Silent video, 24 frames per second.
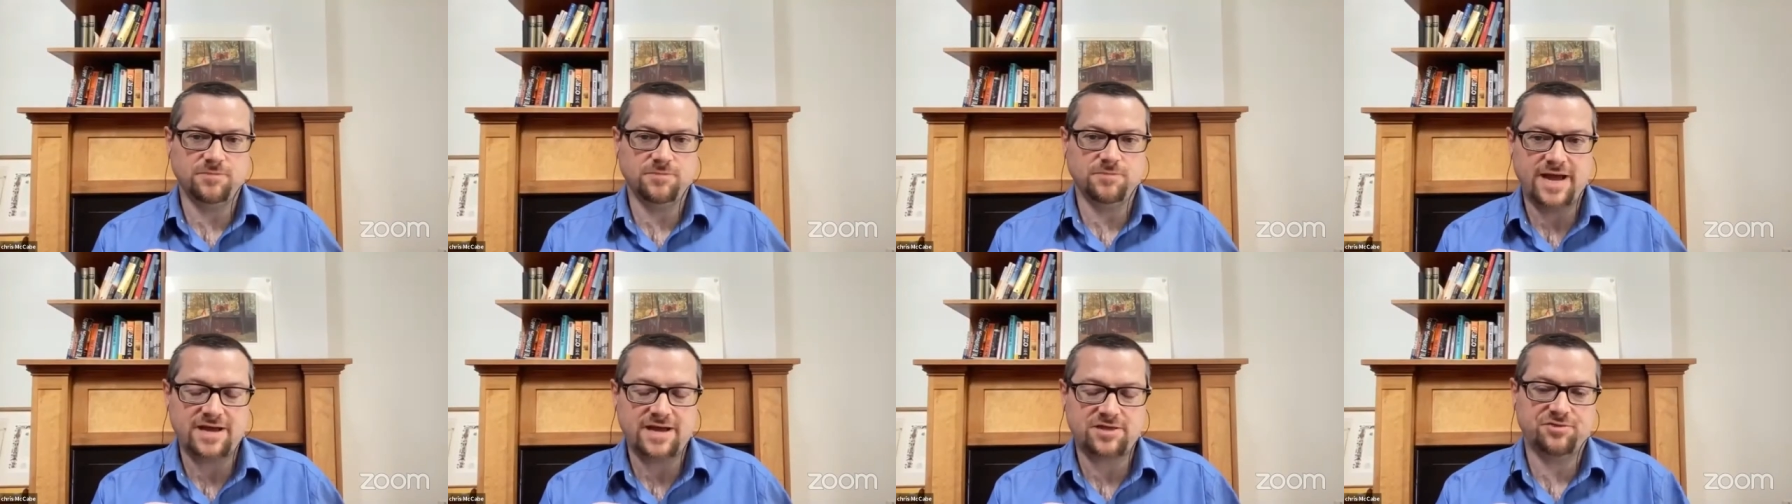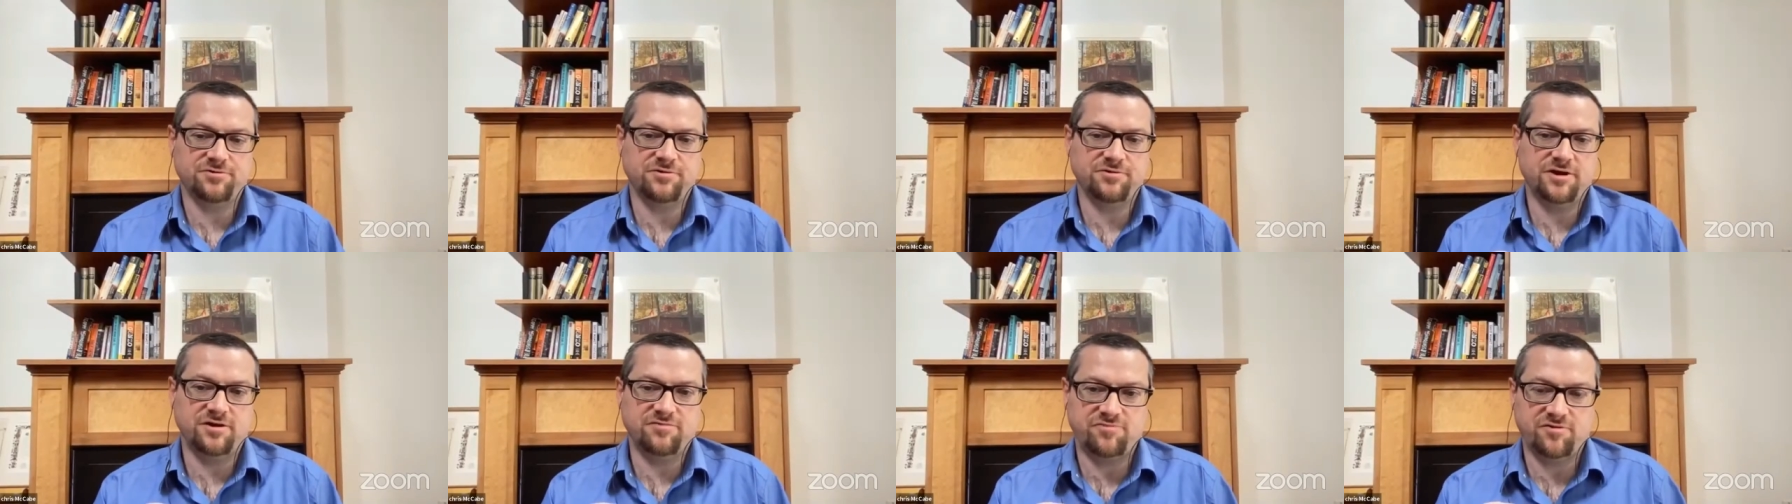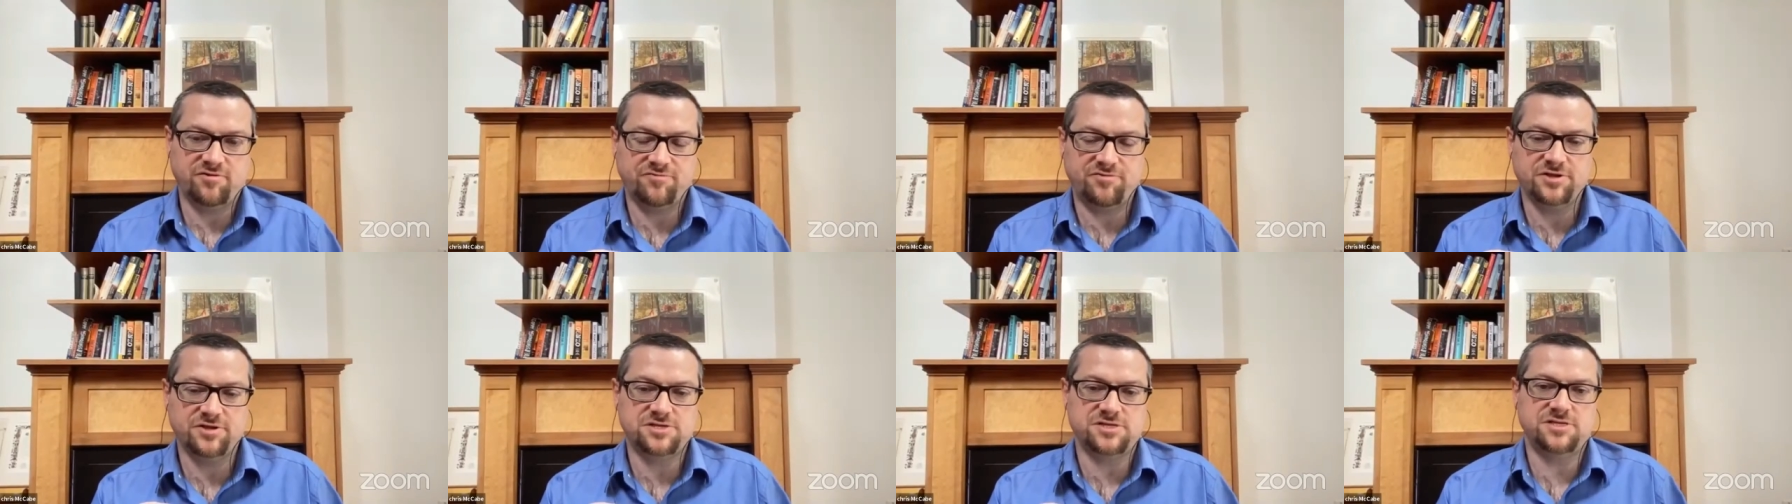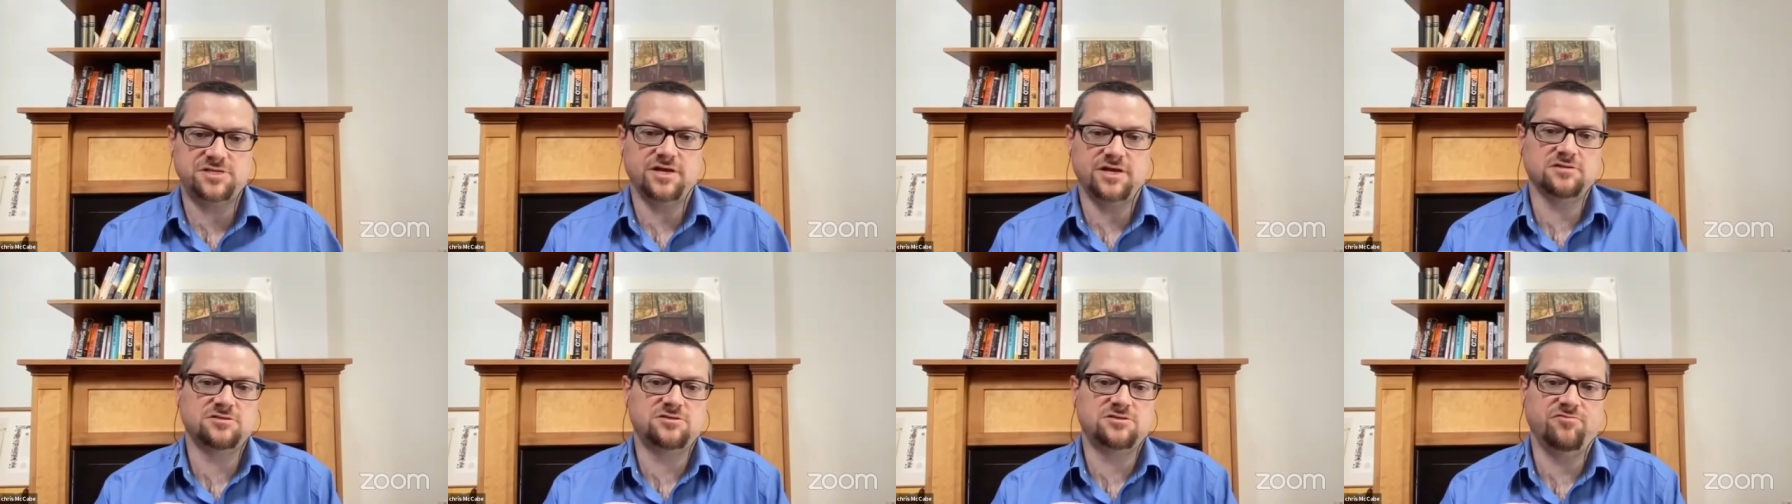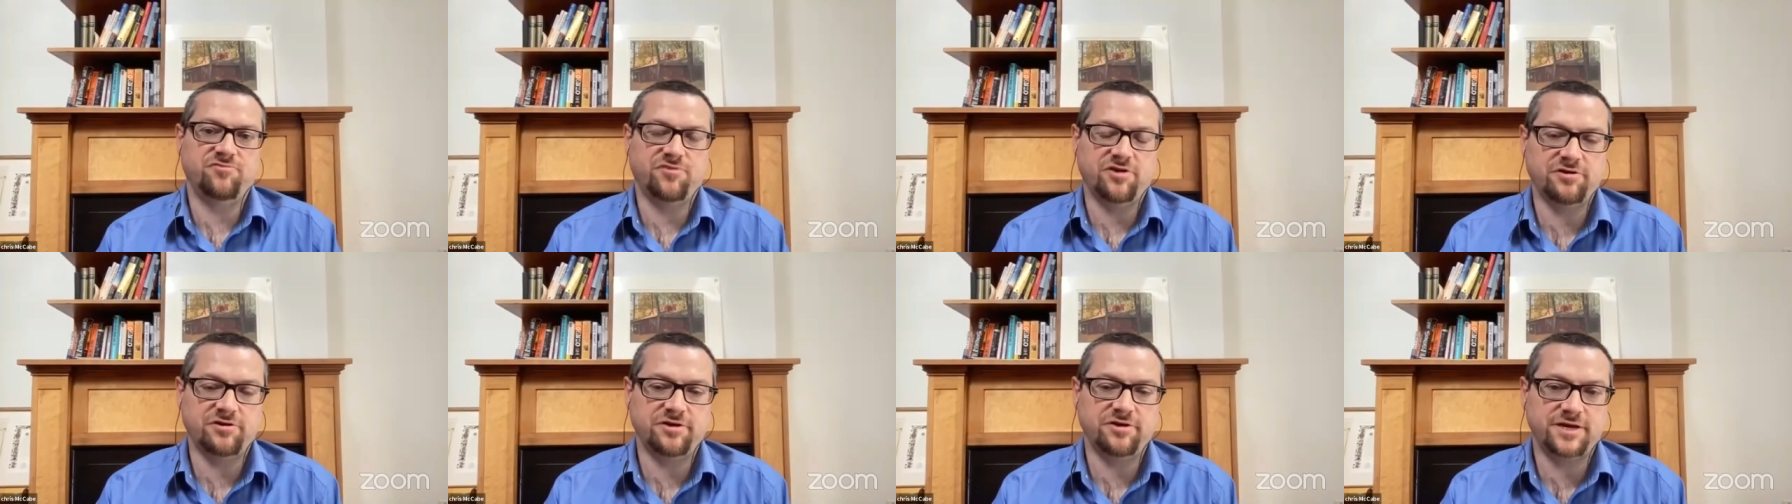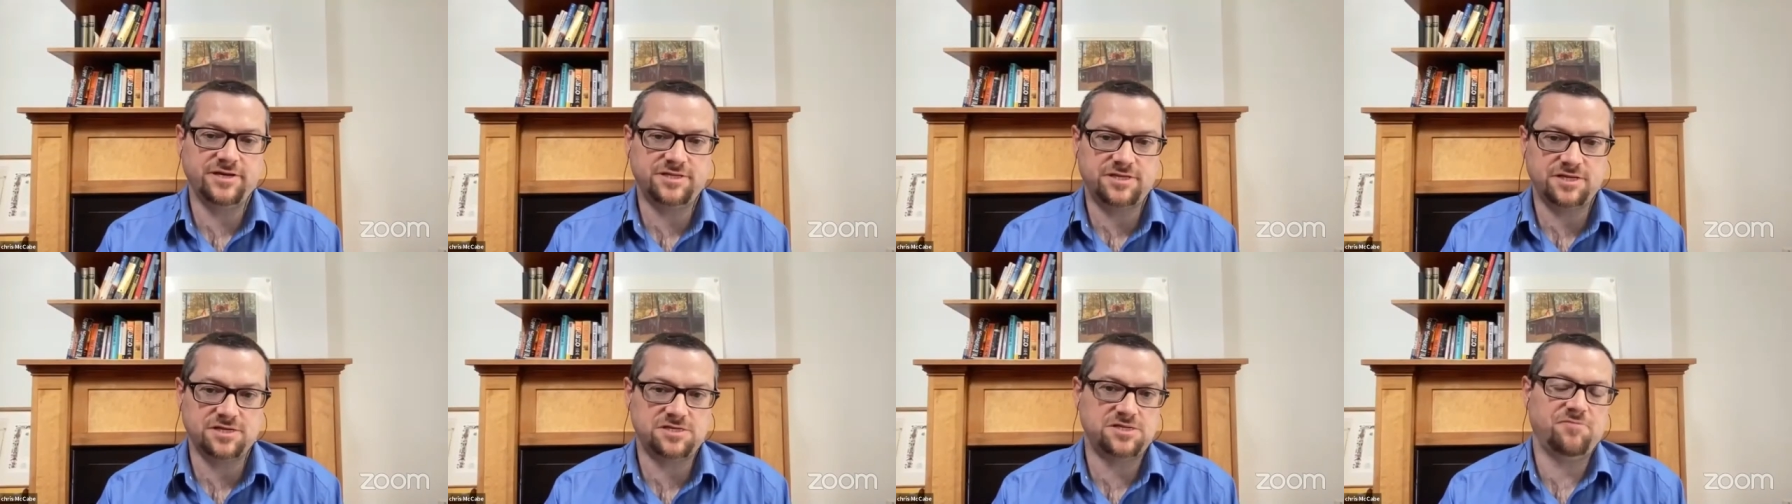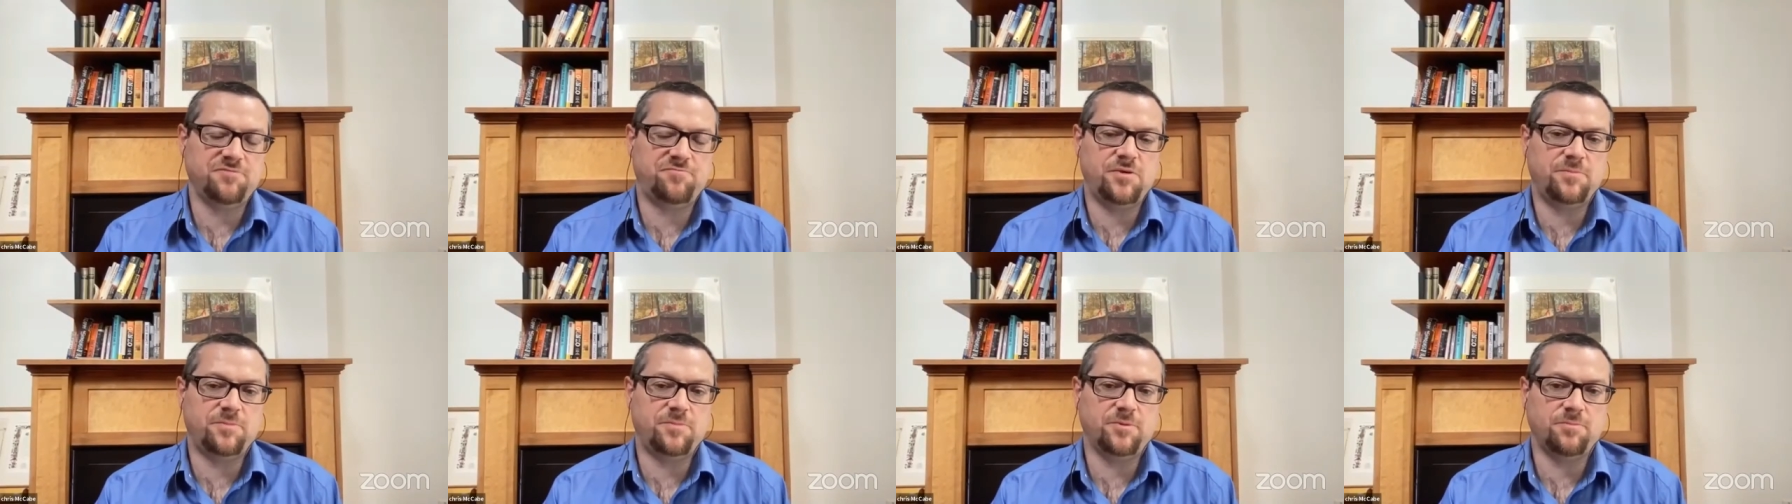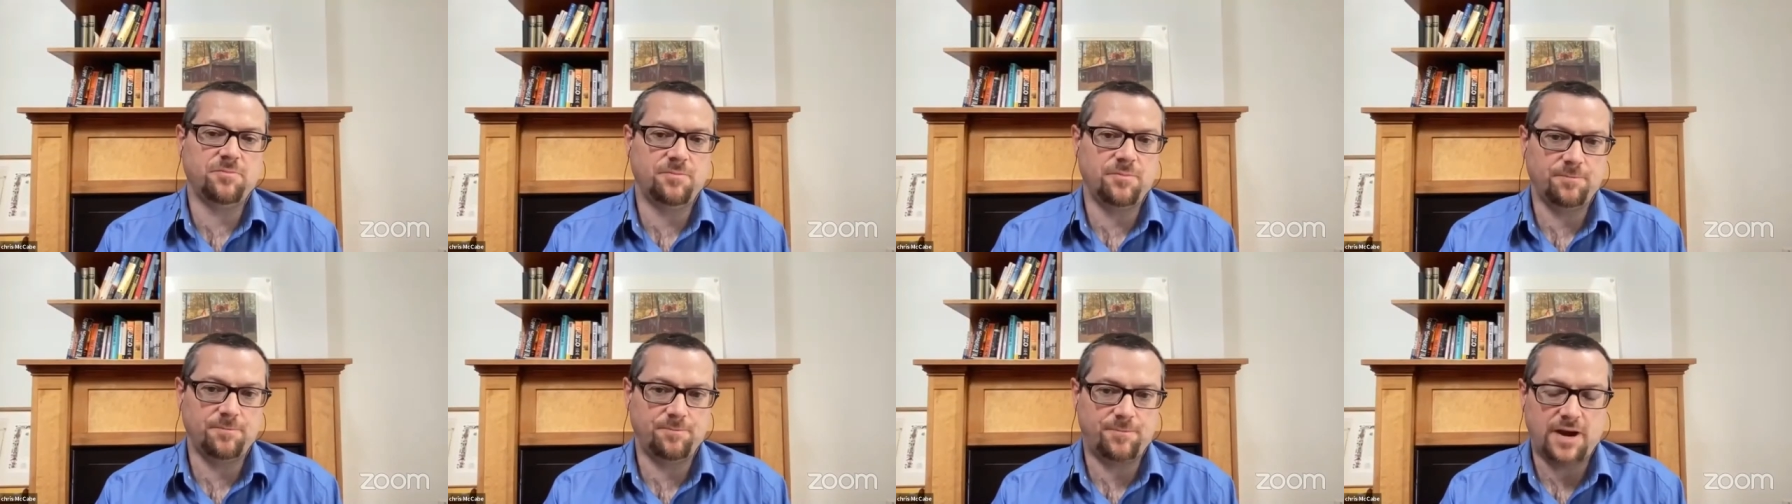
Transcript: lack thereof of this Delta variant to see if people